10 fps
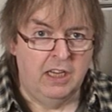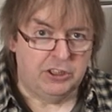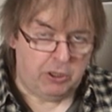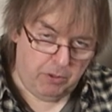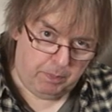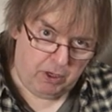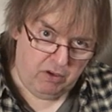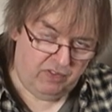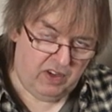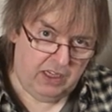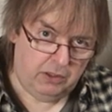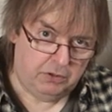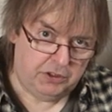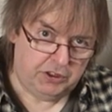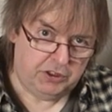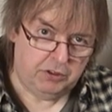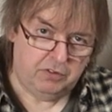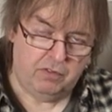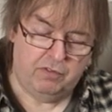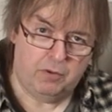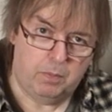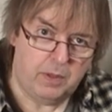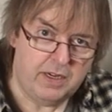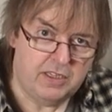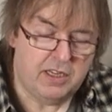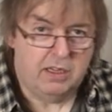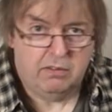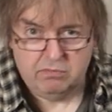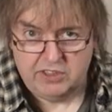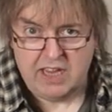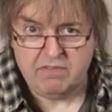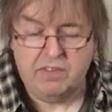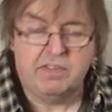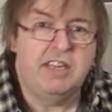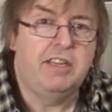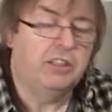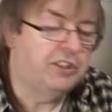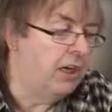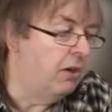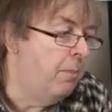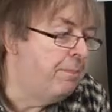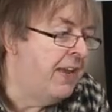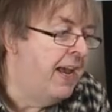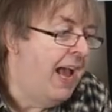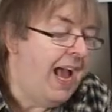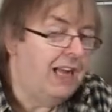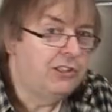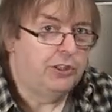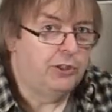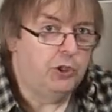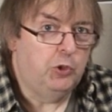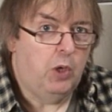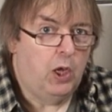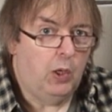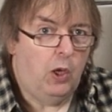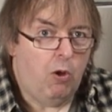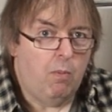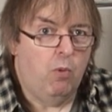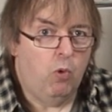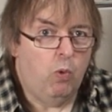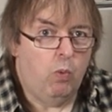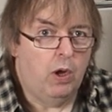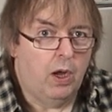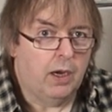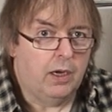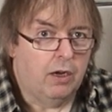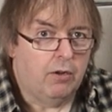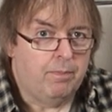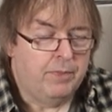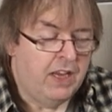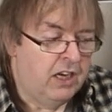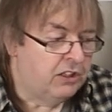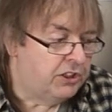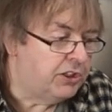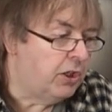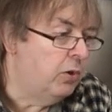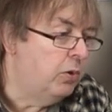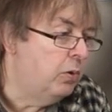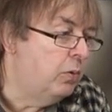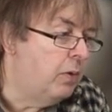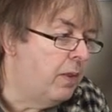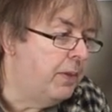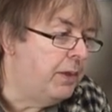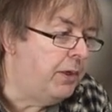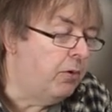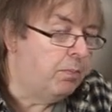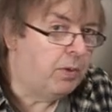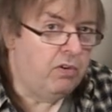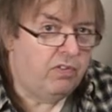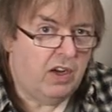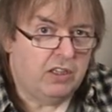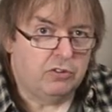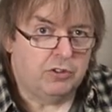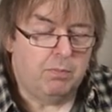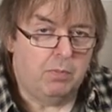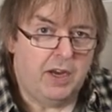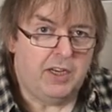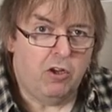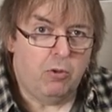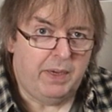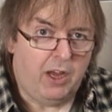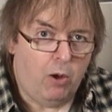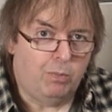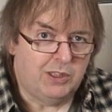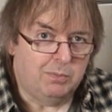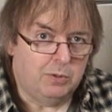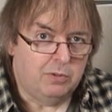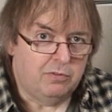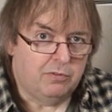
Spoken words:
So the profiles for a printer 10, 15 years ago had to do a lot more work. So your profiles might not be optimal